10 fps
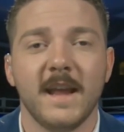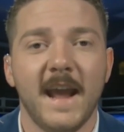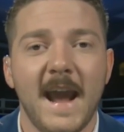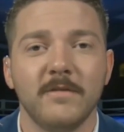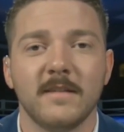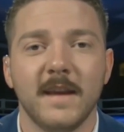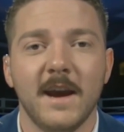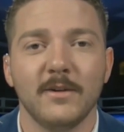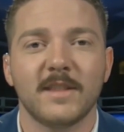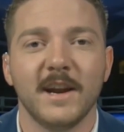They have the
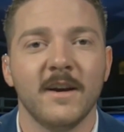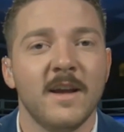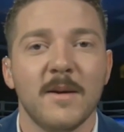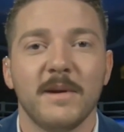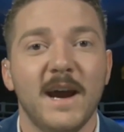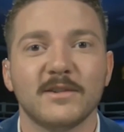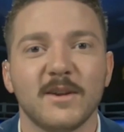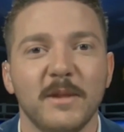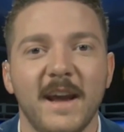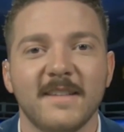talent there, but now
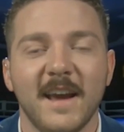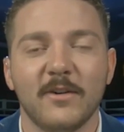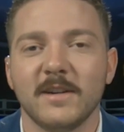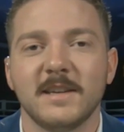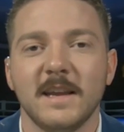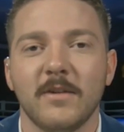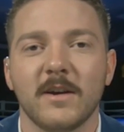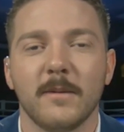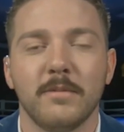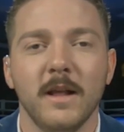some of that talent isn't even
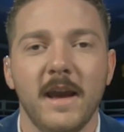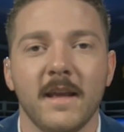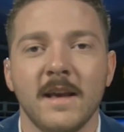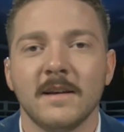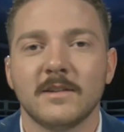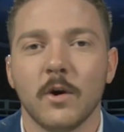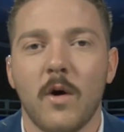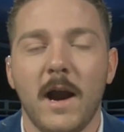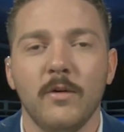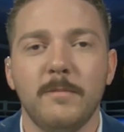going to play.
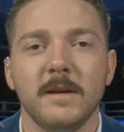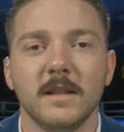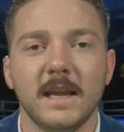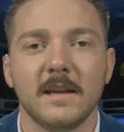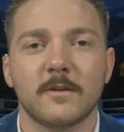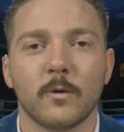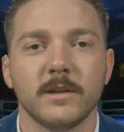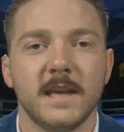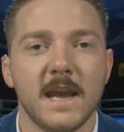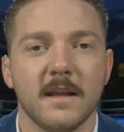So I would be leaning
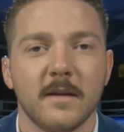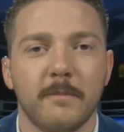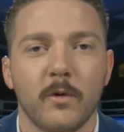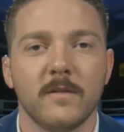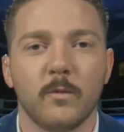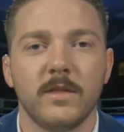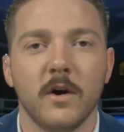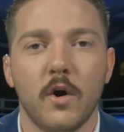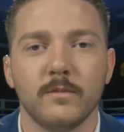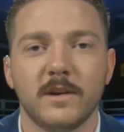toward taking the points with
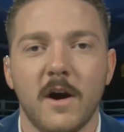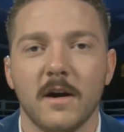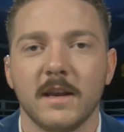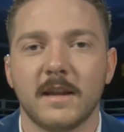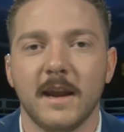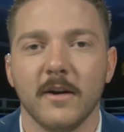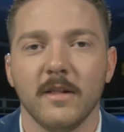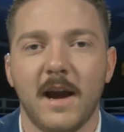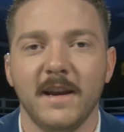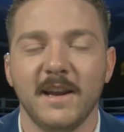the home dog in
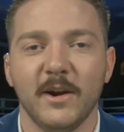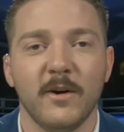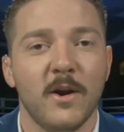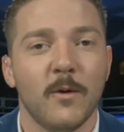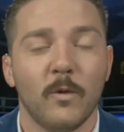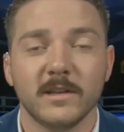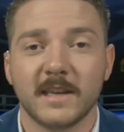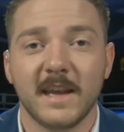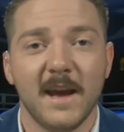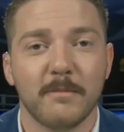Carolina here.
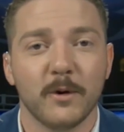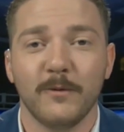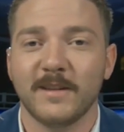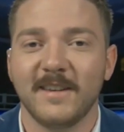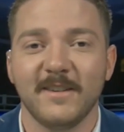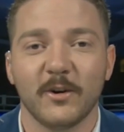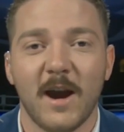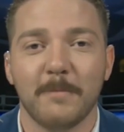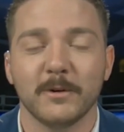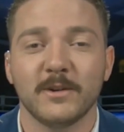Once again, perfect teaser
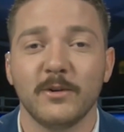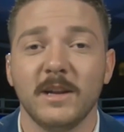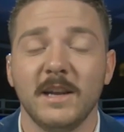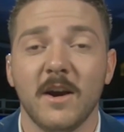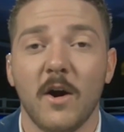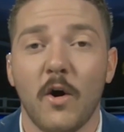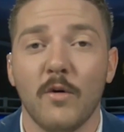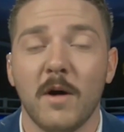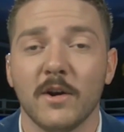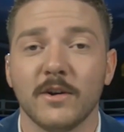opportunity, a
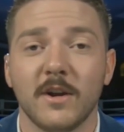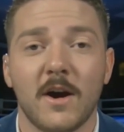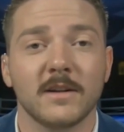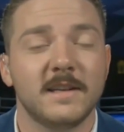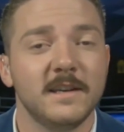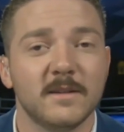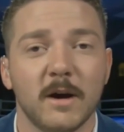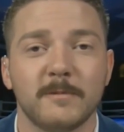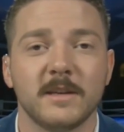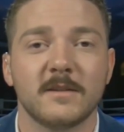home underdog, tease them
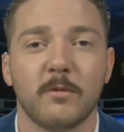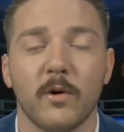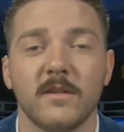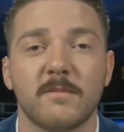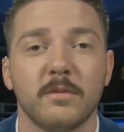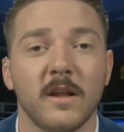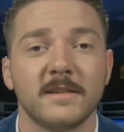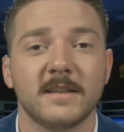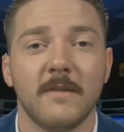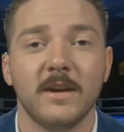up six points,
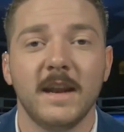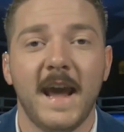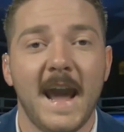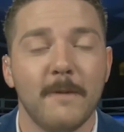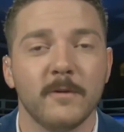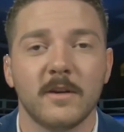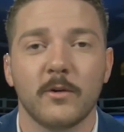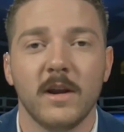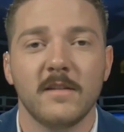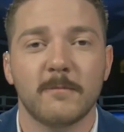plus seven and a half is a
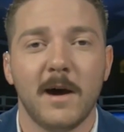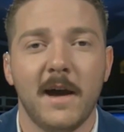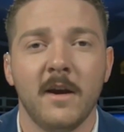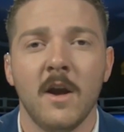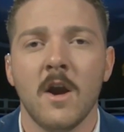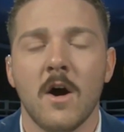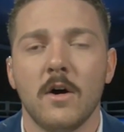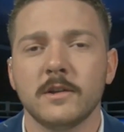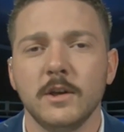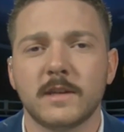great spot.
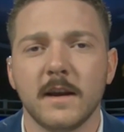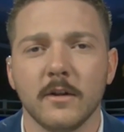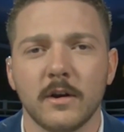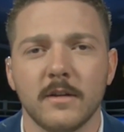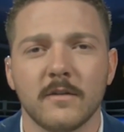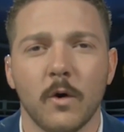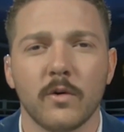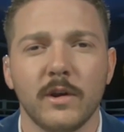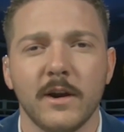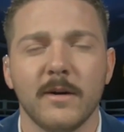Also, you take a look at the
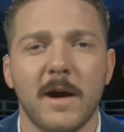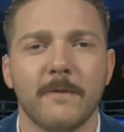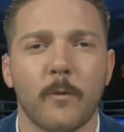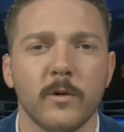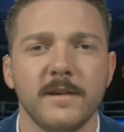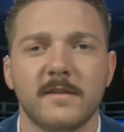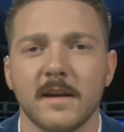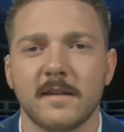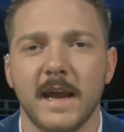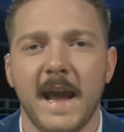total here at about
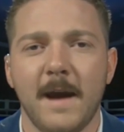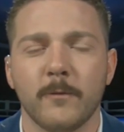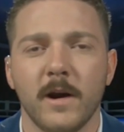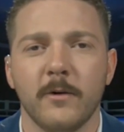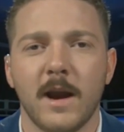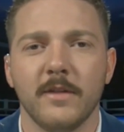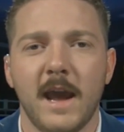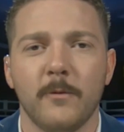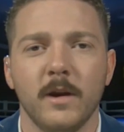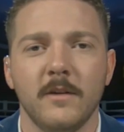46 and a half, right around
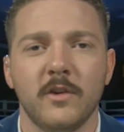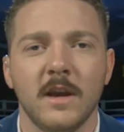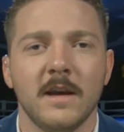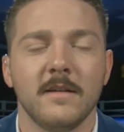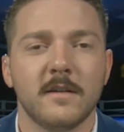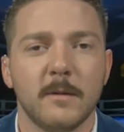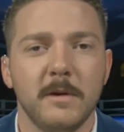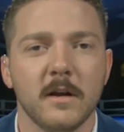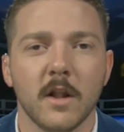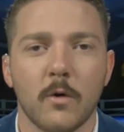that range. This could
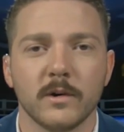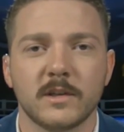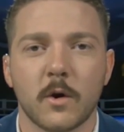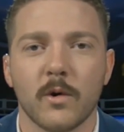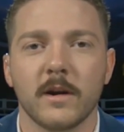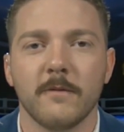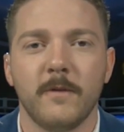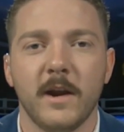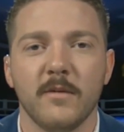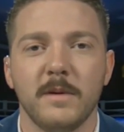be a lower scoring
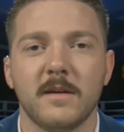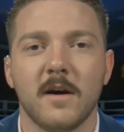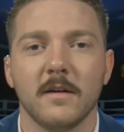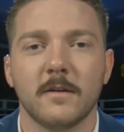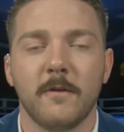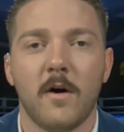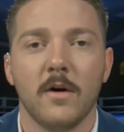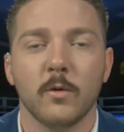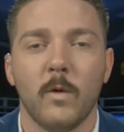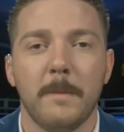affair because of
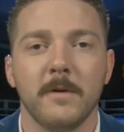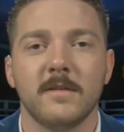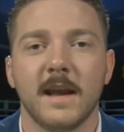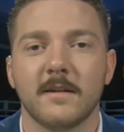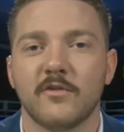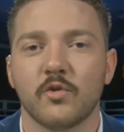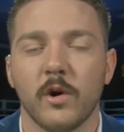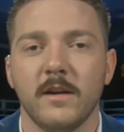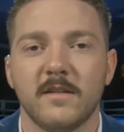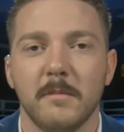all the weapons that
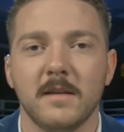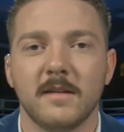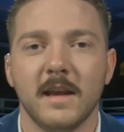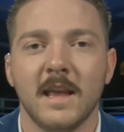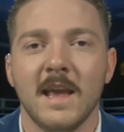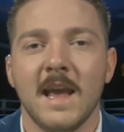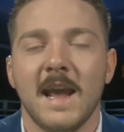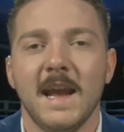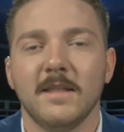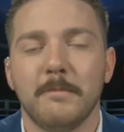Detroit is missing.
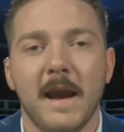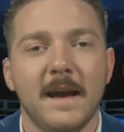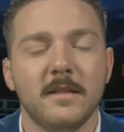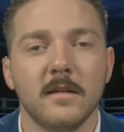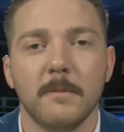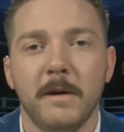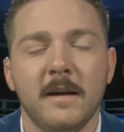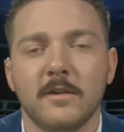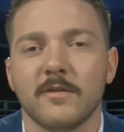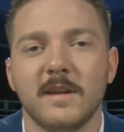And the, Pat the
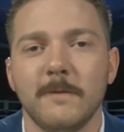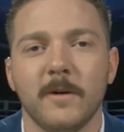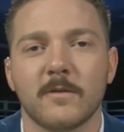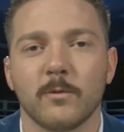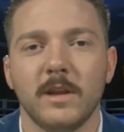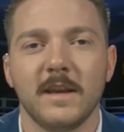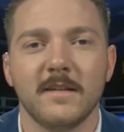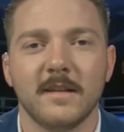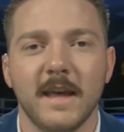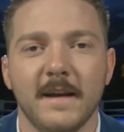Panthers defense really
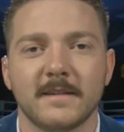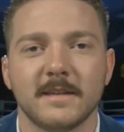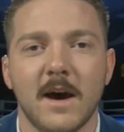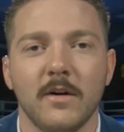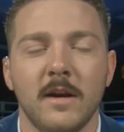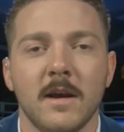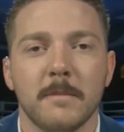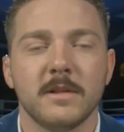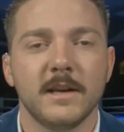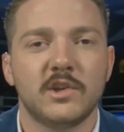isn't that solid,
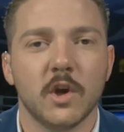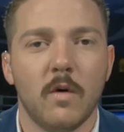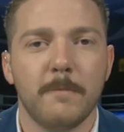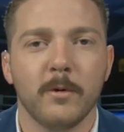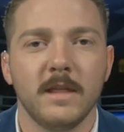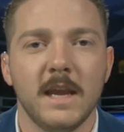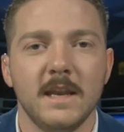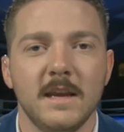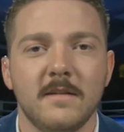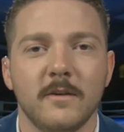but they show up when
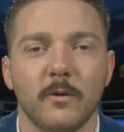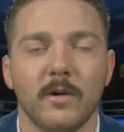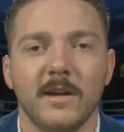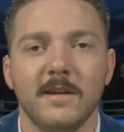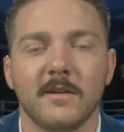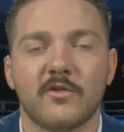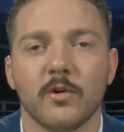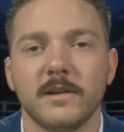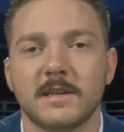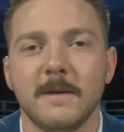they need to. And
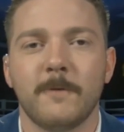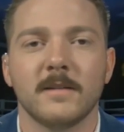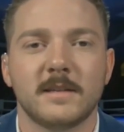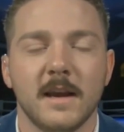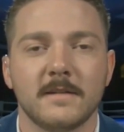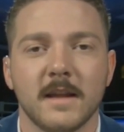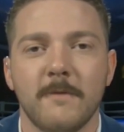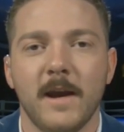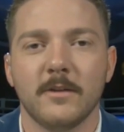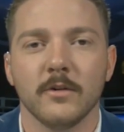Detroit's defense, yes,
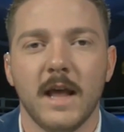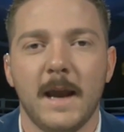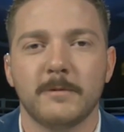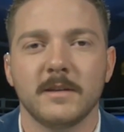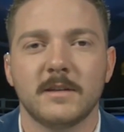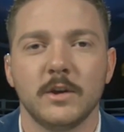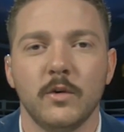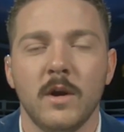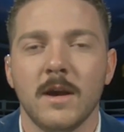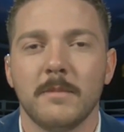they've had their lapses
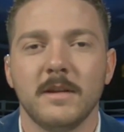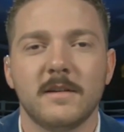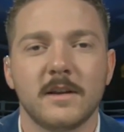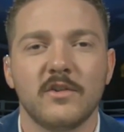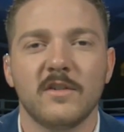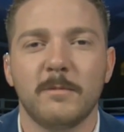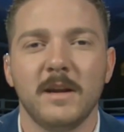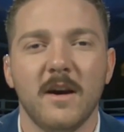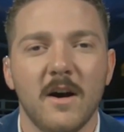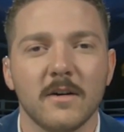too, but this could just be
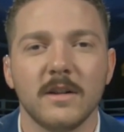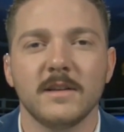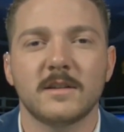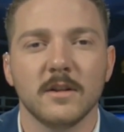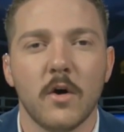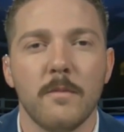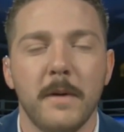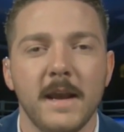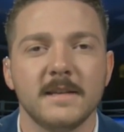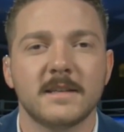an ugly,
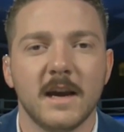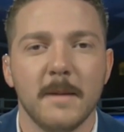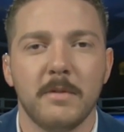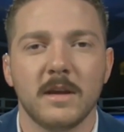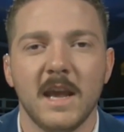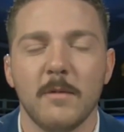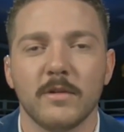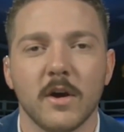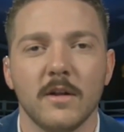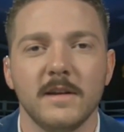slow-paced type of game
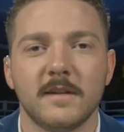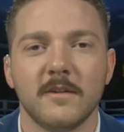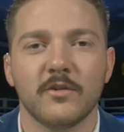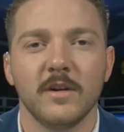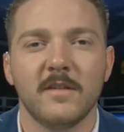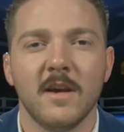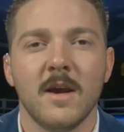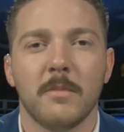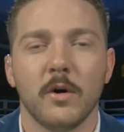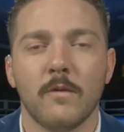with all these injuries.
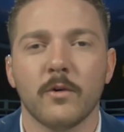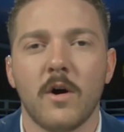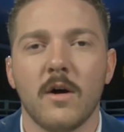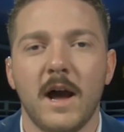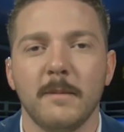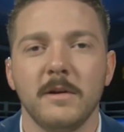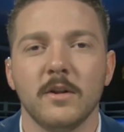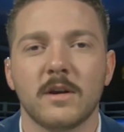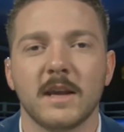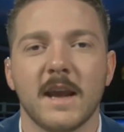But overall, I'd be
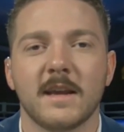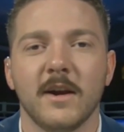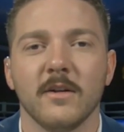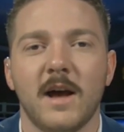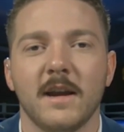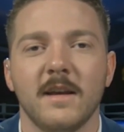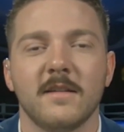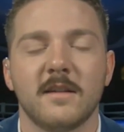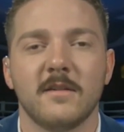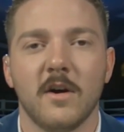looking at Carolina
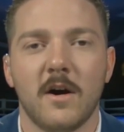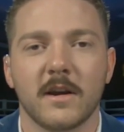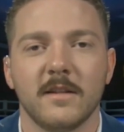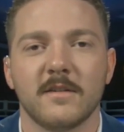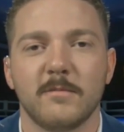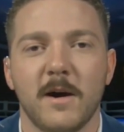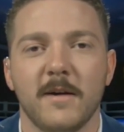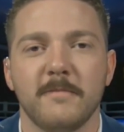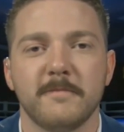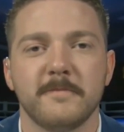as the dog in this spot.